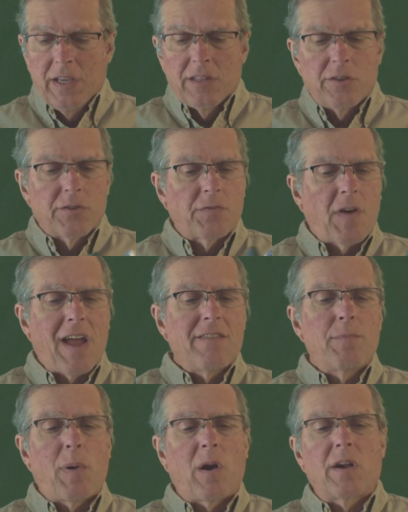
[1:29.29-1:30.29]
There's
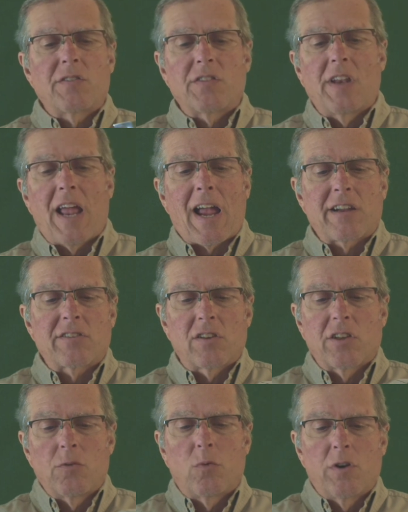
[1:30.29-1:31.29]
5 parts that
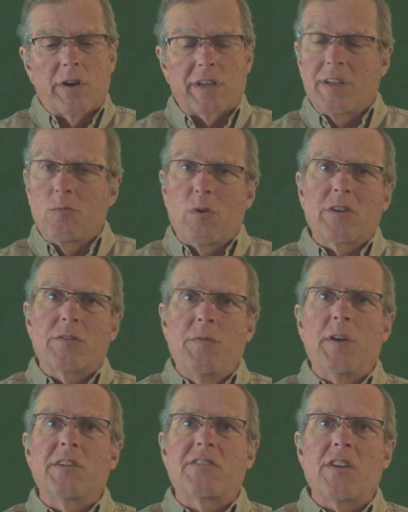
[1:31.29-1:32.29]
actually work. It works
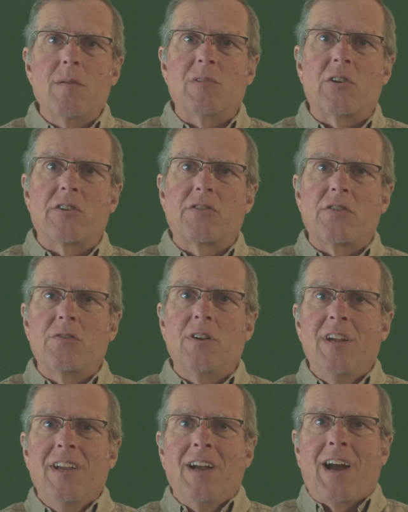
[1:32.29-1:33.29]
very similar to
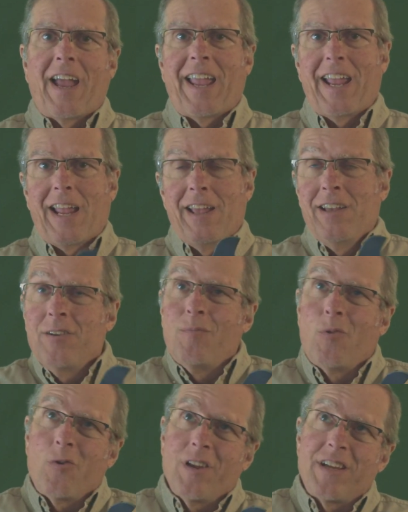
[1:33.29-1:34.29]

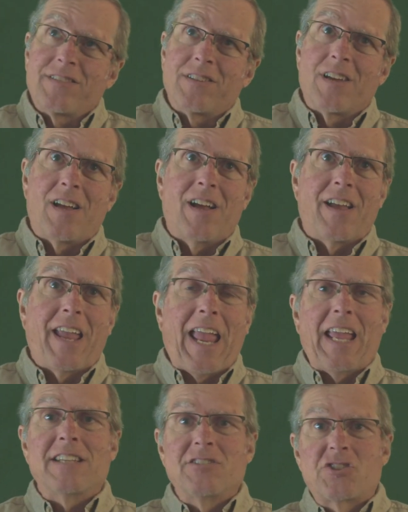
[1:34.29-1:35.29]
more or less a
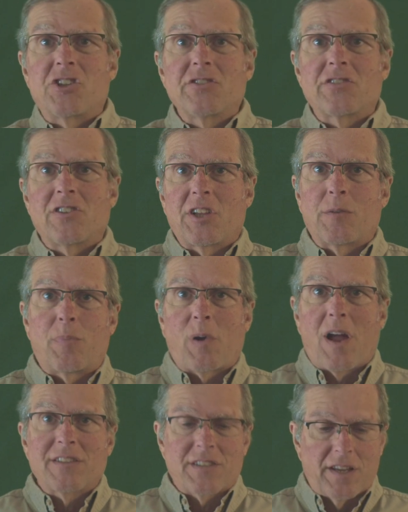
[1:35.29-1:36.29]
hand chiseling
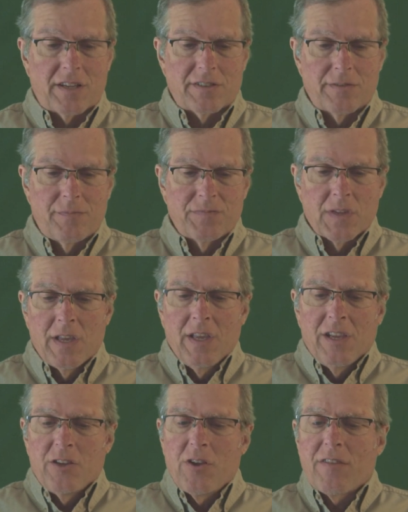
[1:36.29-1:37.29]
process.
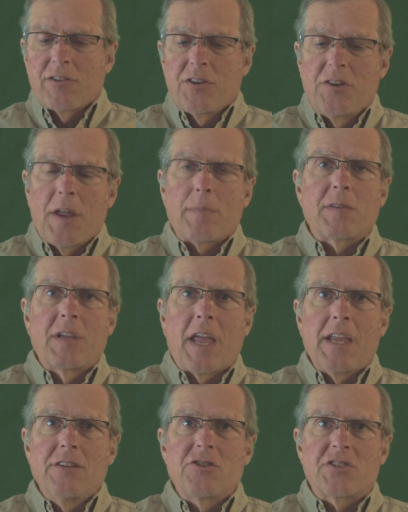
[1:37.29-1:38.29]
You have a depth
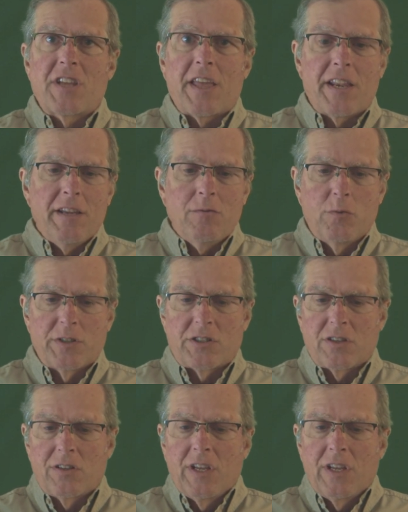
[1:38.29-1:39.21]
gauge setting, which